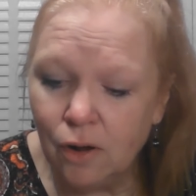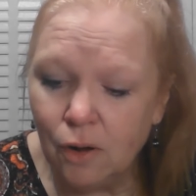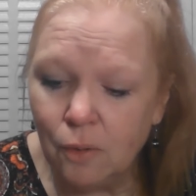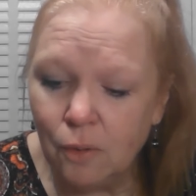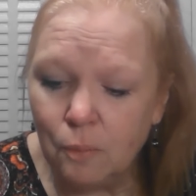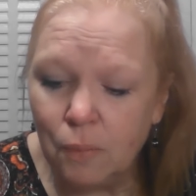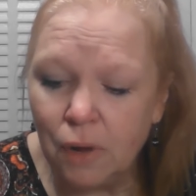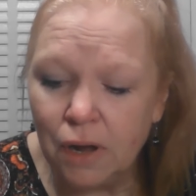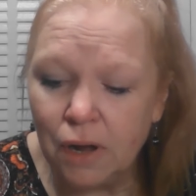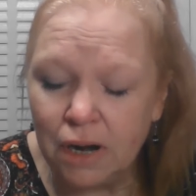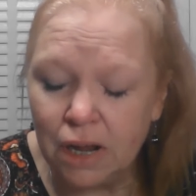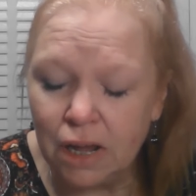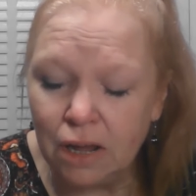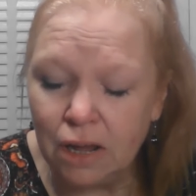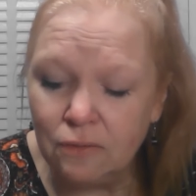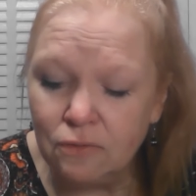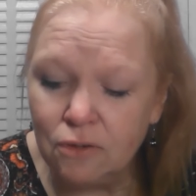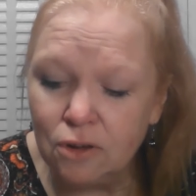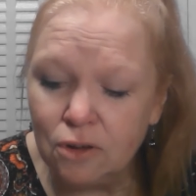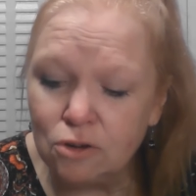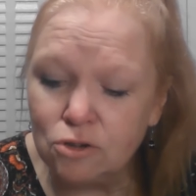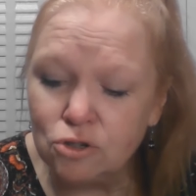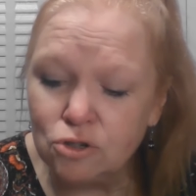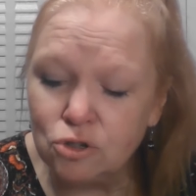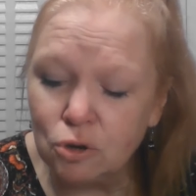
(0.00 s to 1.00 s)
But if
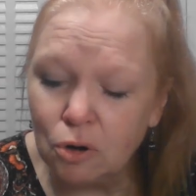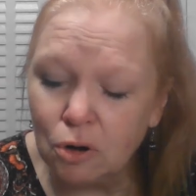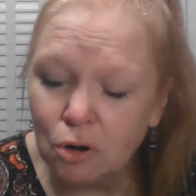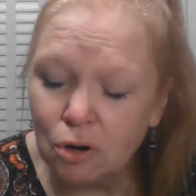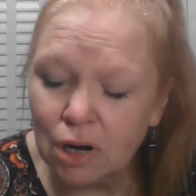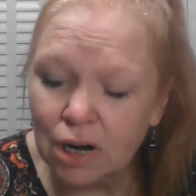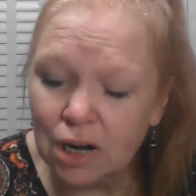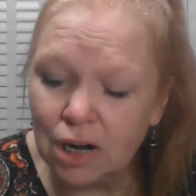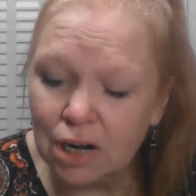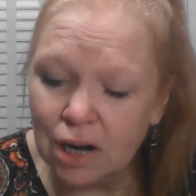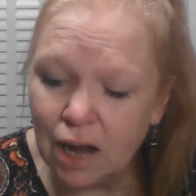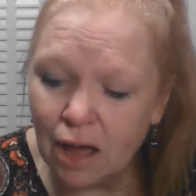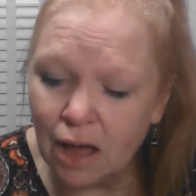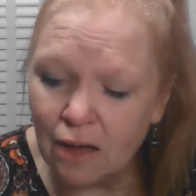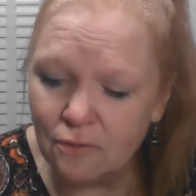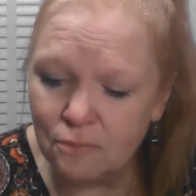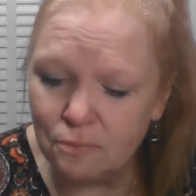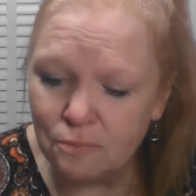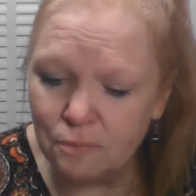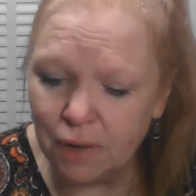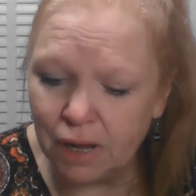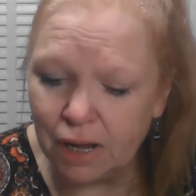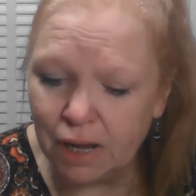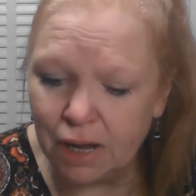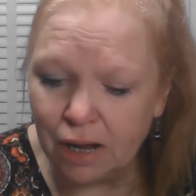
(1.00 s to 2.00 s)
you truly love
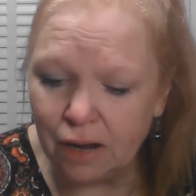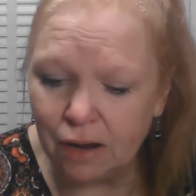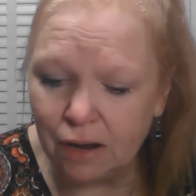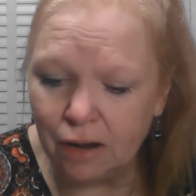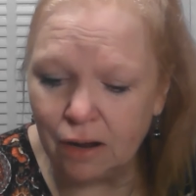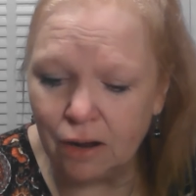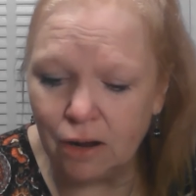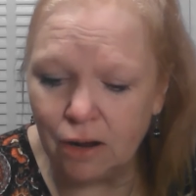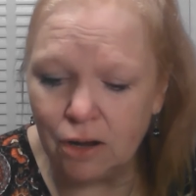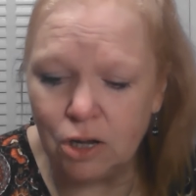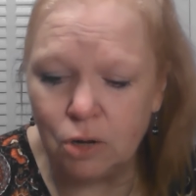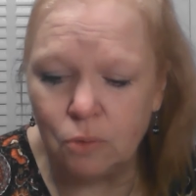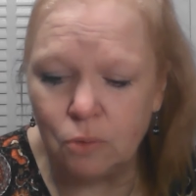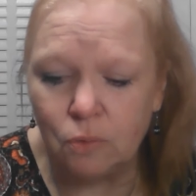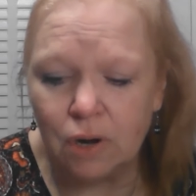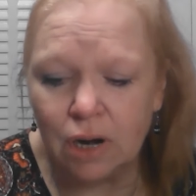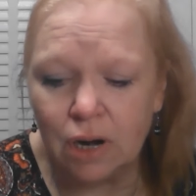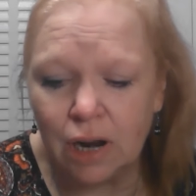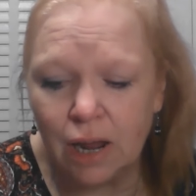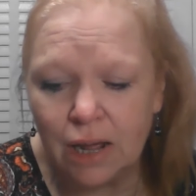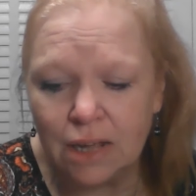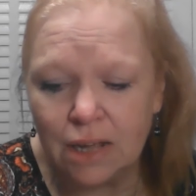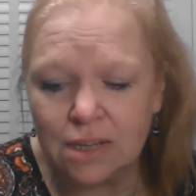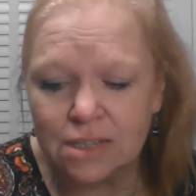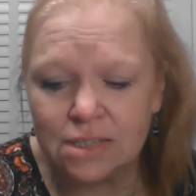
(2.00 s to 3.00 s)
me, you would
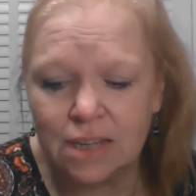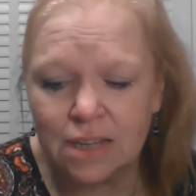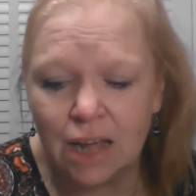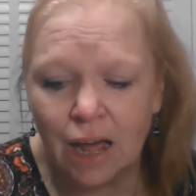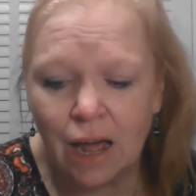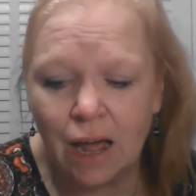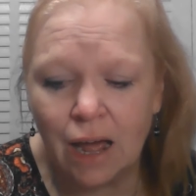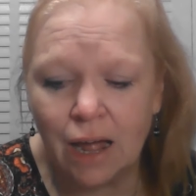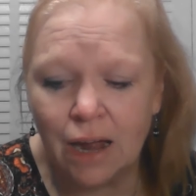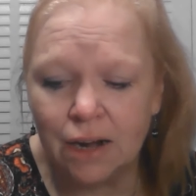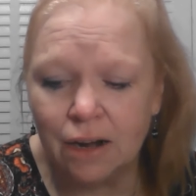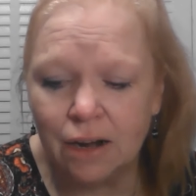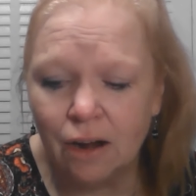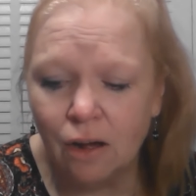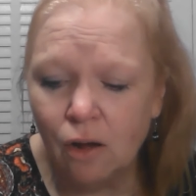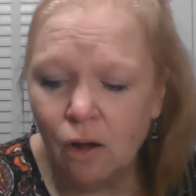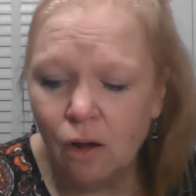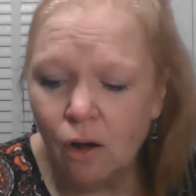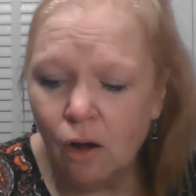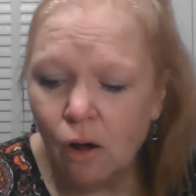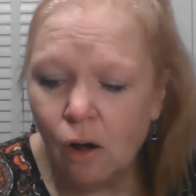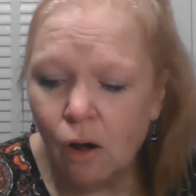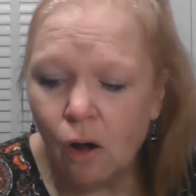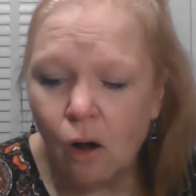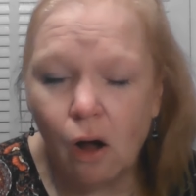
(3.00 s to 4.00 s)
lay aside
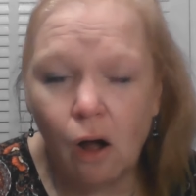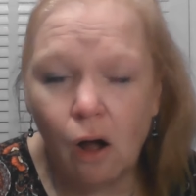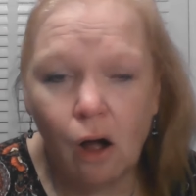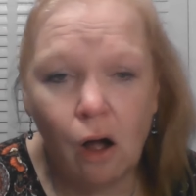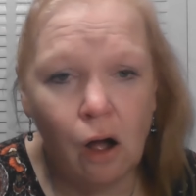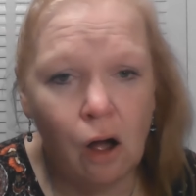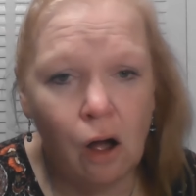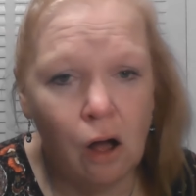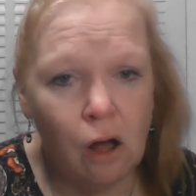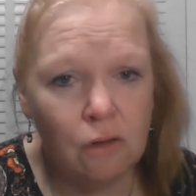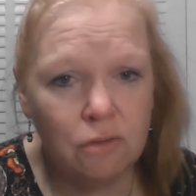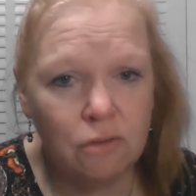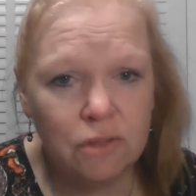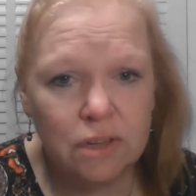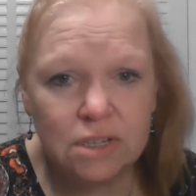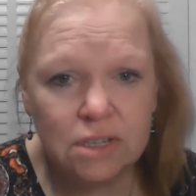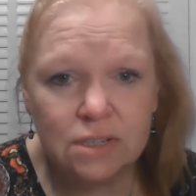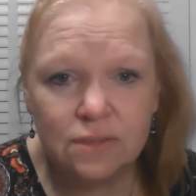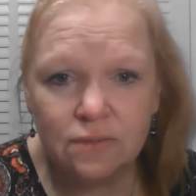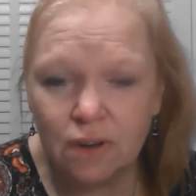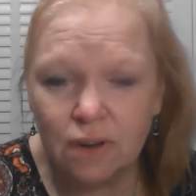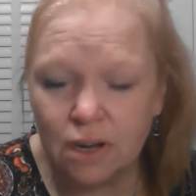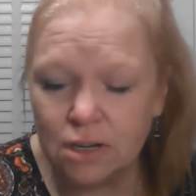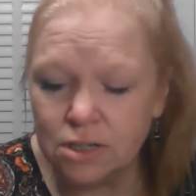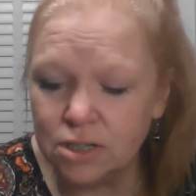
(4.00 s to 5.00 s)
all these
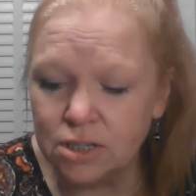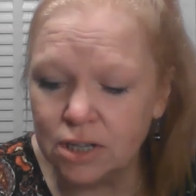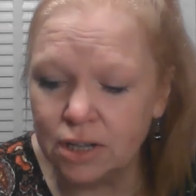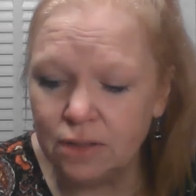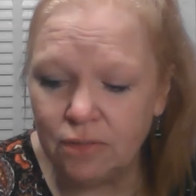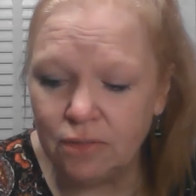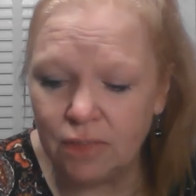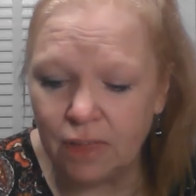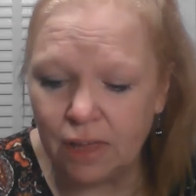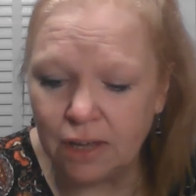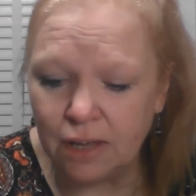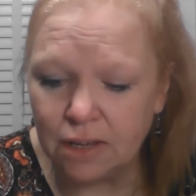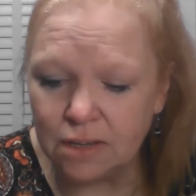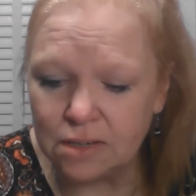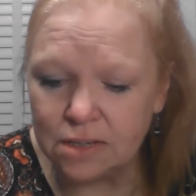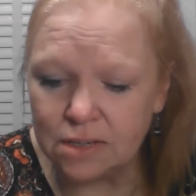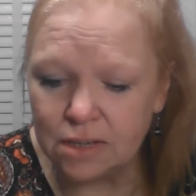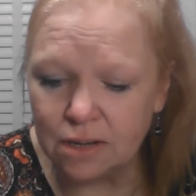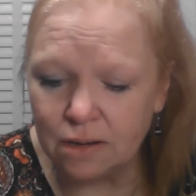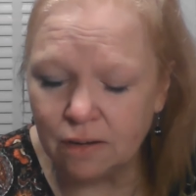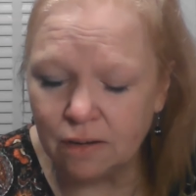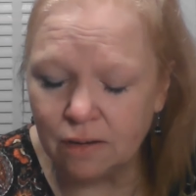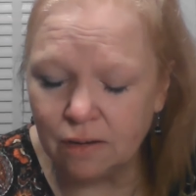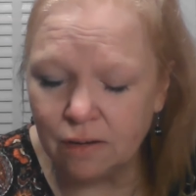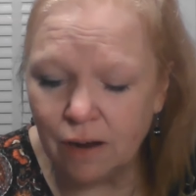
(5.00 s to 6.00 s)
fleshly things
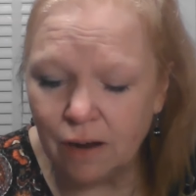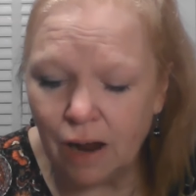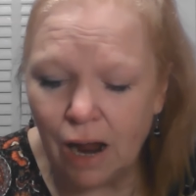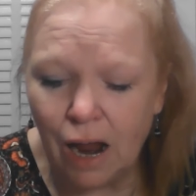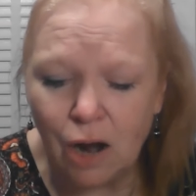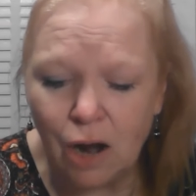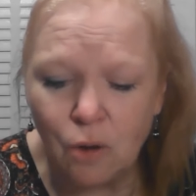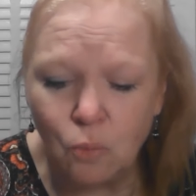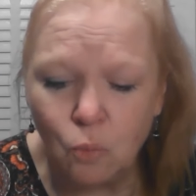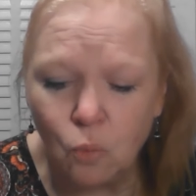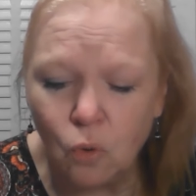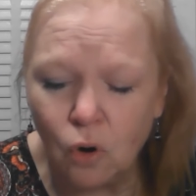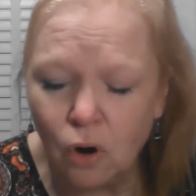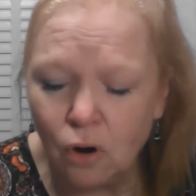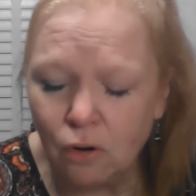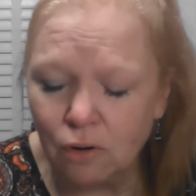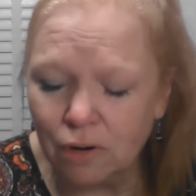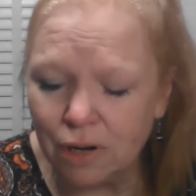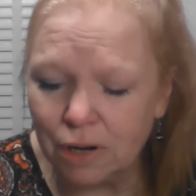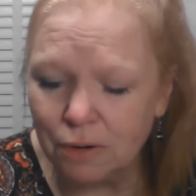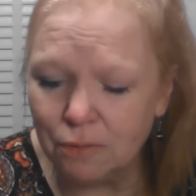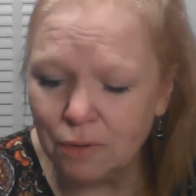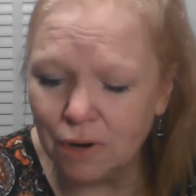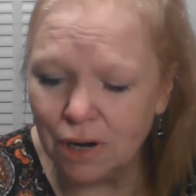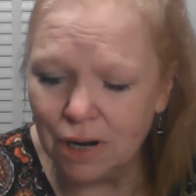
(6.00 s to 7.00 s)
and
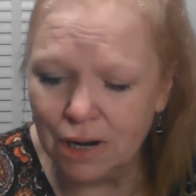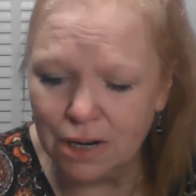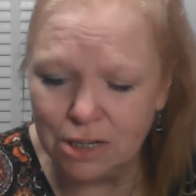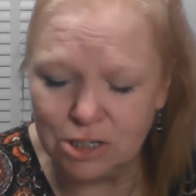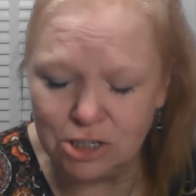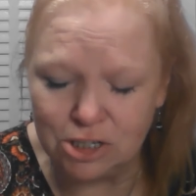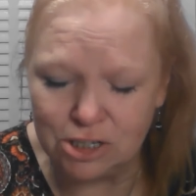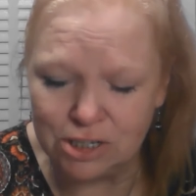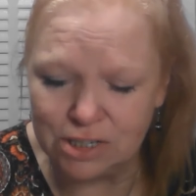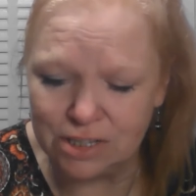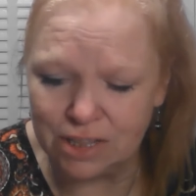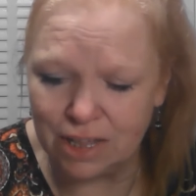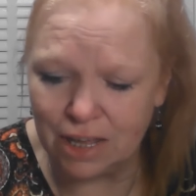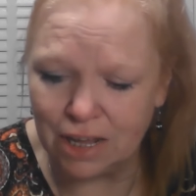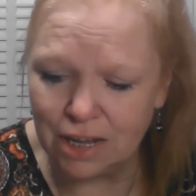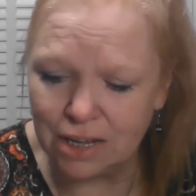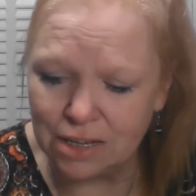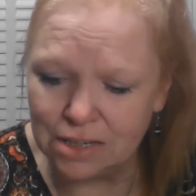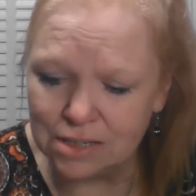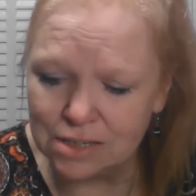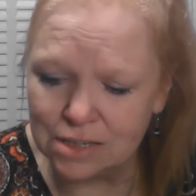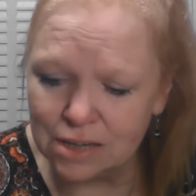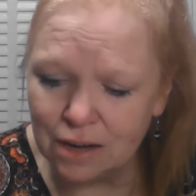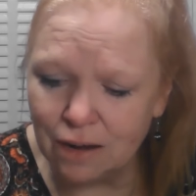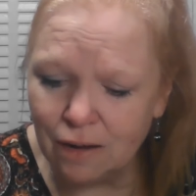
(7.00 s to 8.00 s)
worldly religious
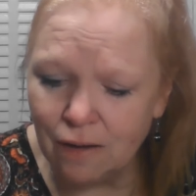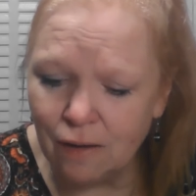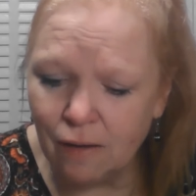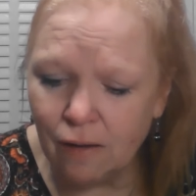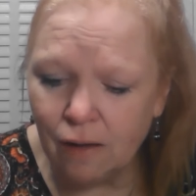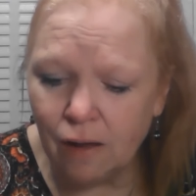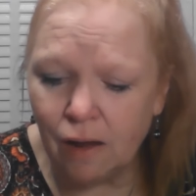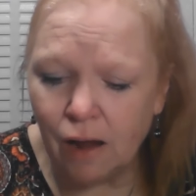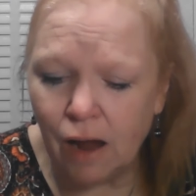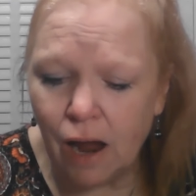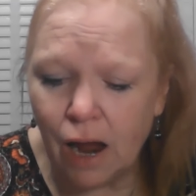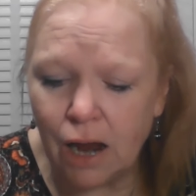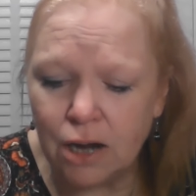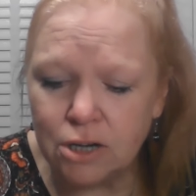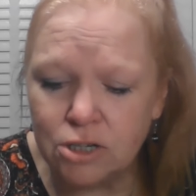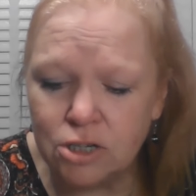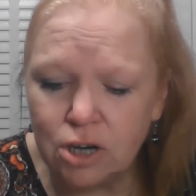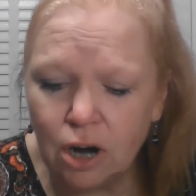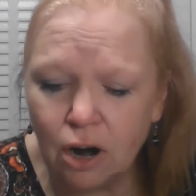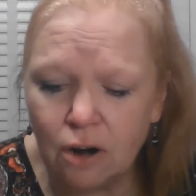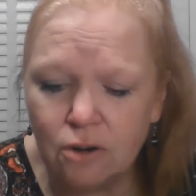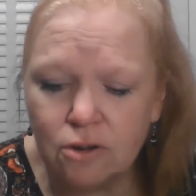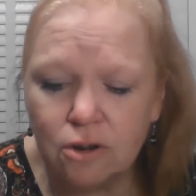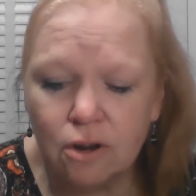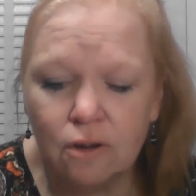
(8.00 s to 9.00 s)
things and
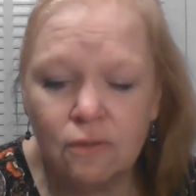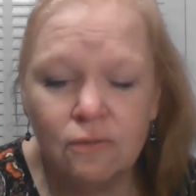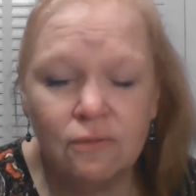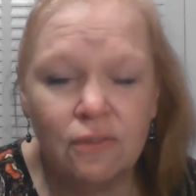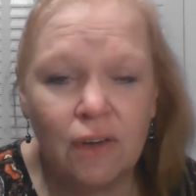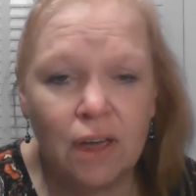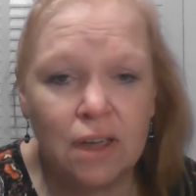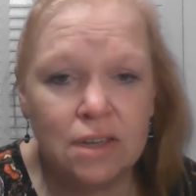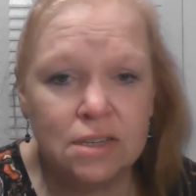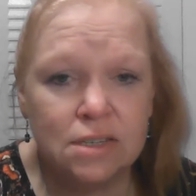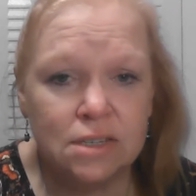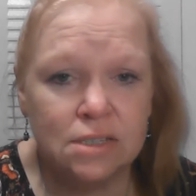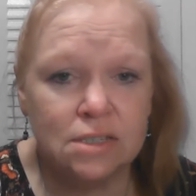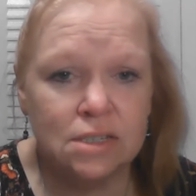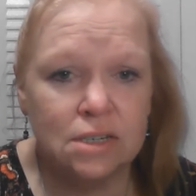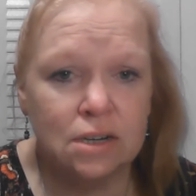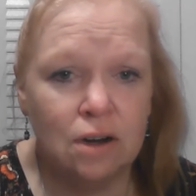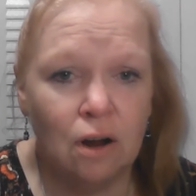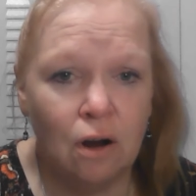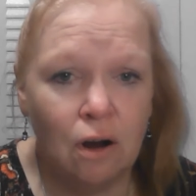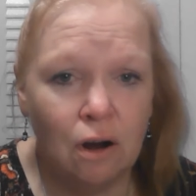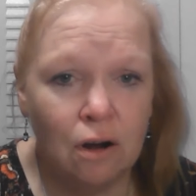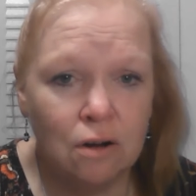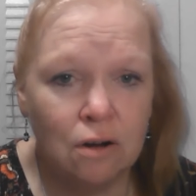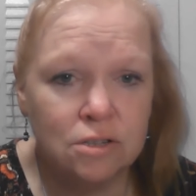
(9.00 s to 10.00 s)
turn your faces and
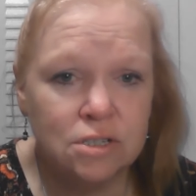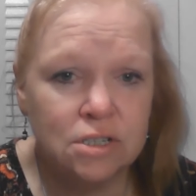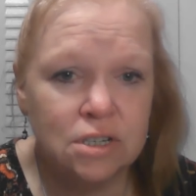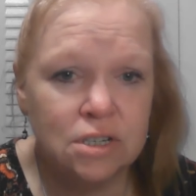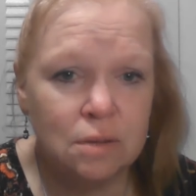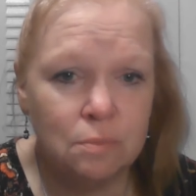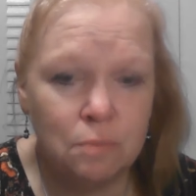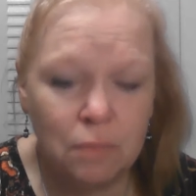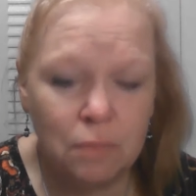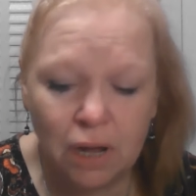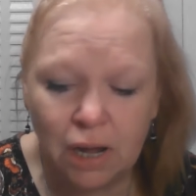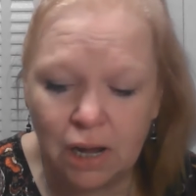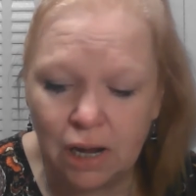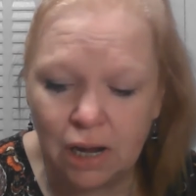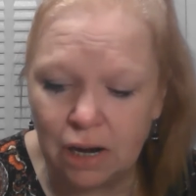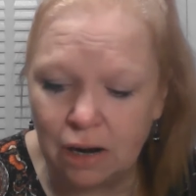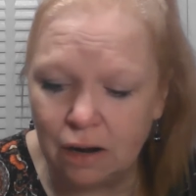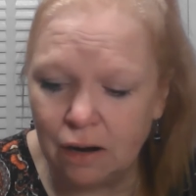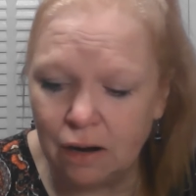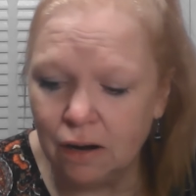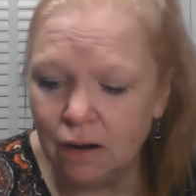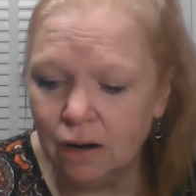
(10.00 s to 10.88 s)
hearts to me,